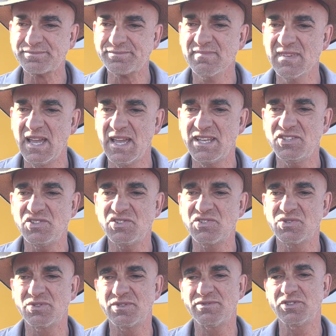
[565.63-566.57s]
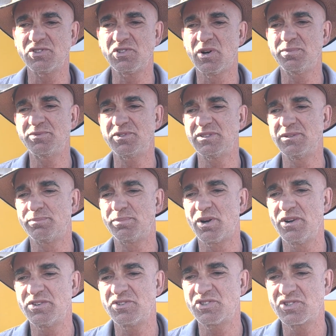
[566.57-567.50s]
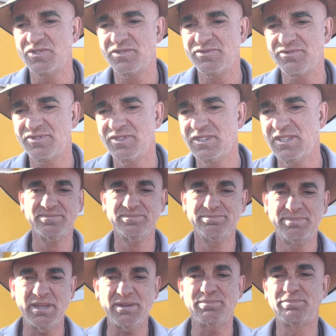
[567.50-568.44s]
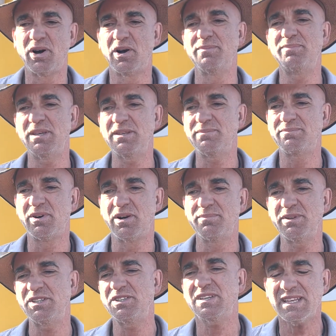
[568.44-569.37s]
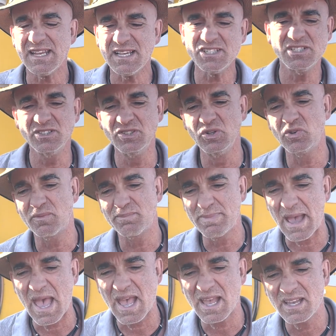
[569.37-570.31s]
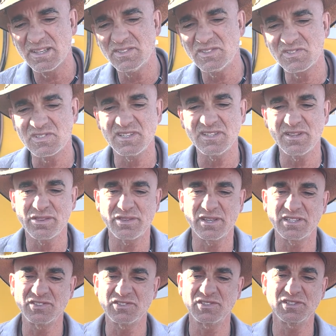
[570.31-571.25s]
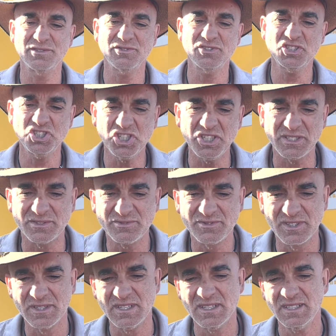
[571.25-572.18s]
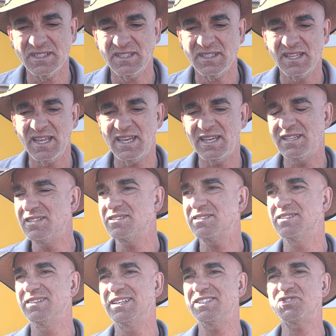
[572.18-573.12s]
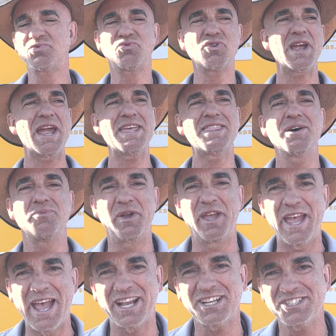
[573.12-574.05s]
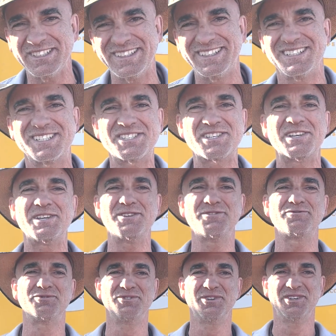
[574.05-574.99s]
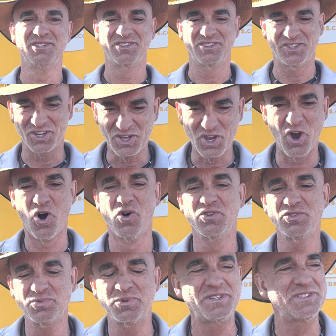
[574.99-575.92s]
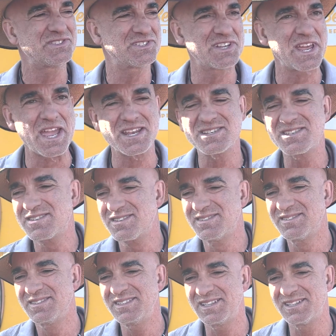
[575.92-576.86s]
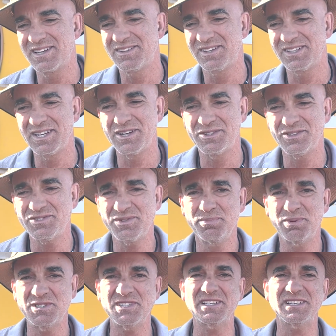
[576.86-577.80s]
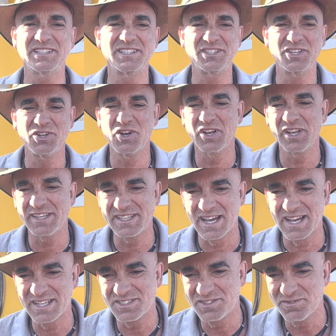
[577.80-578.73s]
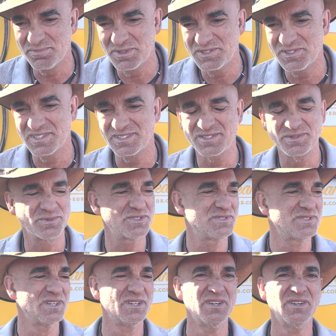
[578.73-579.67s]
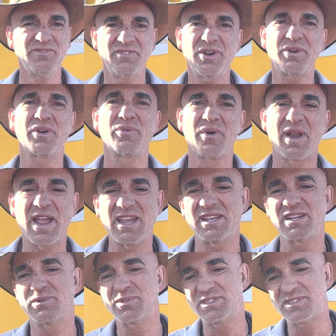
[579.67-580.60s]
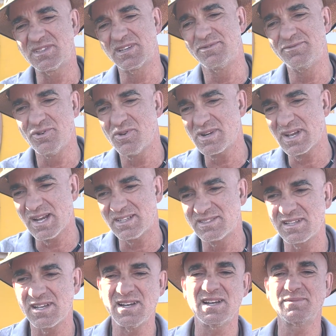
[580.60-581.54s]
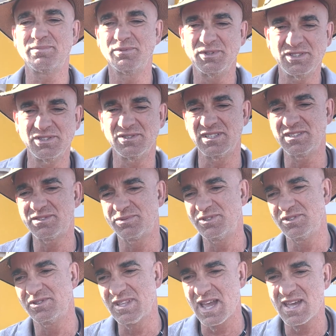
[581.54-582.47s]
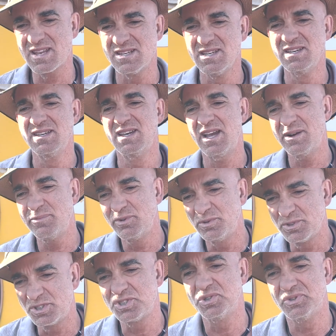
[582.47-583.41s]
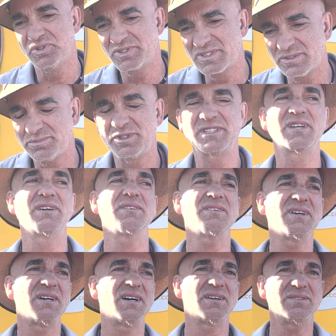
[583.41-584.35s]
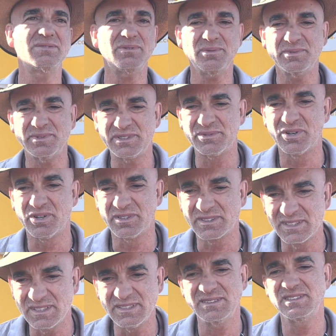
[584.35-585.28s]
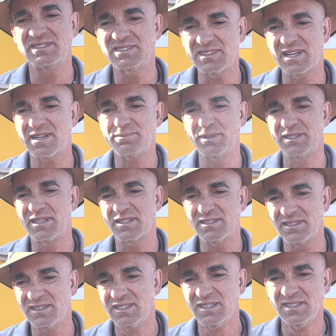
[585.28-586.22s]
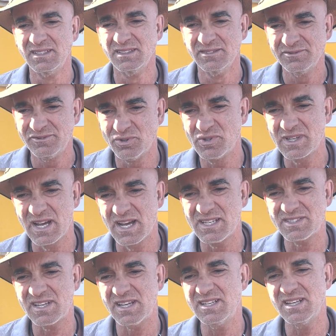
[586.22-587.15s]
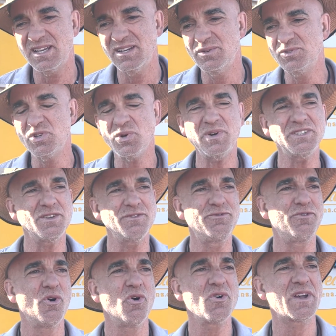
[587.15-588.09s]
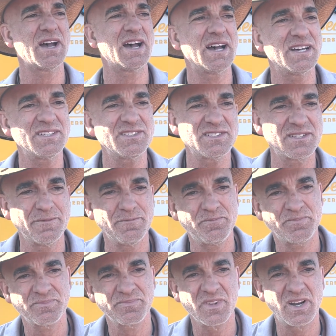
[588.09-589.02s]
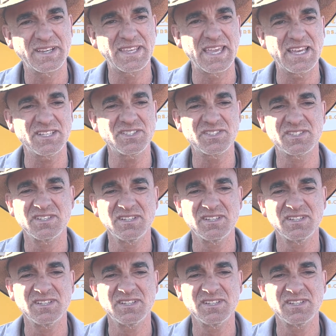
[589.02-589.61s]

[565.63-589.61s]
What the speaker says: and you sort of adopt an approach of bit by bit by bit, you can actually look back and see the things that you've achieved. And it's rare that we actually achieve the goals we set. I know it's particularly in the early days of business, it was very rare. We'd set a forecast up, or we do this, we do that, and we were short, and we'd go, oh, what went wrong? And then you'd set up another forecast. And it was always a forecast, I guess,